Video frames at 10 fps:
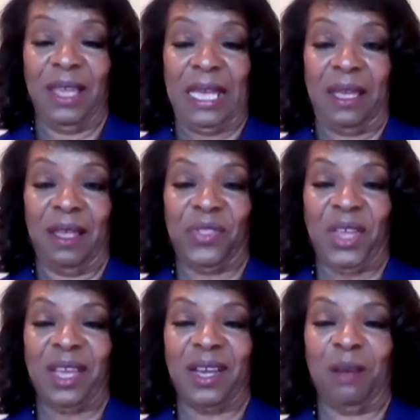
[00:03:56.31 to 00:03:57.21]
And
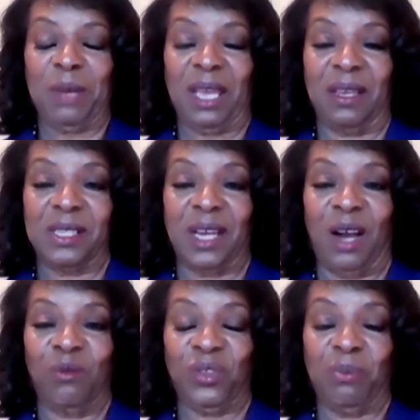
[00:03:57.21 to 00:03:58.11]
they come in and
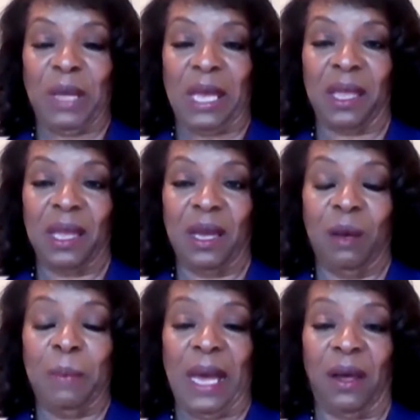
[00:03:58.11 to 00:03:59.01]
talk with me
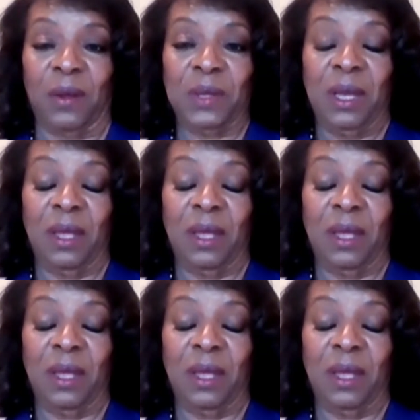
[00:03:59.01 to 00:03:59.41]
about